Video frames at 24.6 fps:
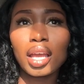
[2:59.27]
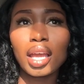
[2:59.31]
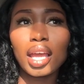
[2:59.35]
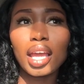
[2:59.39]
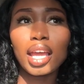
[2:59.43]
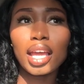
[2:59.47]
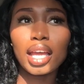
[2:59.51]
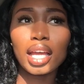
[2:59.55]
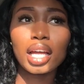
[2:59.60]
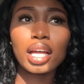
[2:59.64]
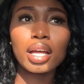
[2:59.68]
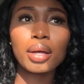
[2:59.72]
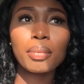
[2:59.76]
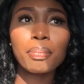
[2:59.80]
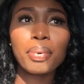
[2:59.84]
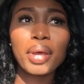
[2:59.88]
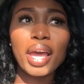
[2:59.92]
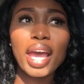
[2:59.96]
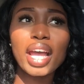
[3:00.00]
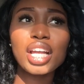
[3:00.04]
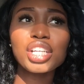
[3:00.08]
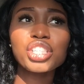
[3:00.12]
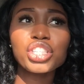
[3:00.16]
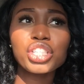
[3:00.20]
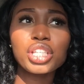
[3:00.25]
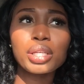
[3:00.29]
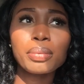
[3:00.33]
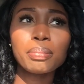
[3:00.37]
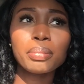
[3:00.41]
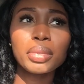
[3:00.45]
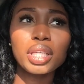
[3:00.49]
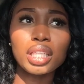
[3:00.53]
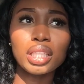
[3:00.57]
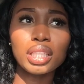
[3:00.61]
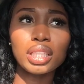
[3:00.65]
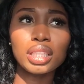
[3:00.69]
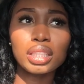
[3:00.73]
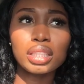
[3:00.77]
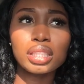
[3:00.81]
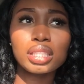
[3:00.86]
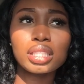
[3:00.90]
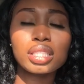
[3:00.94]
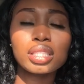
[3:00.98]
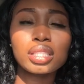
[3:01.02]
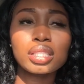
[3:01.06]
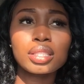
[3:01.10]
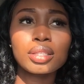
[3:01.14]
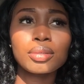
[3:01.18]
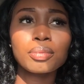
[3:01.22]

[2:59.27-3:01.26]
And compassion means